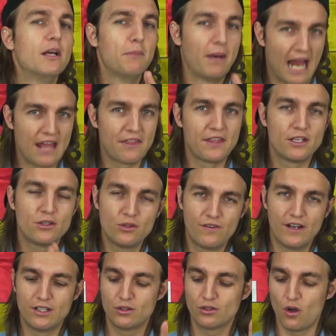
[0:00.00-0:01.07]
but I think
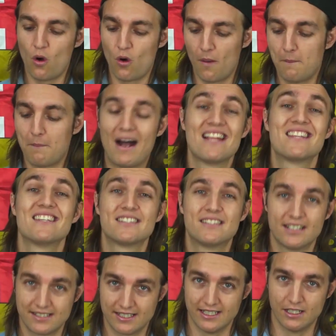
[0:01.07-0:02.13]
Juventus or
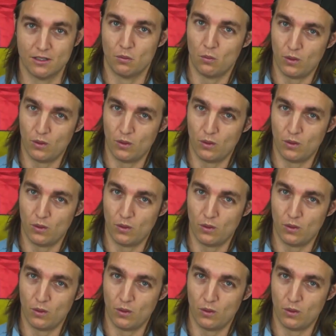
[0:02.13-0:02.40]
Manchester City.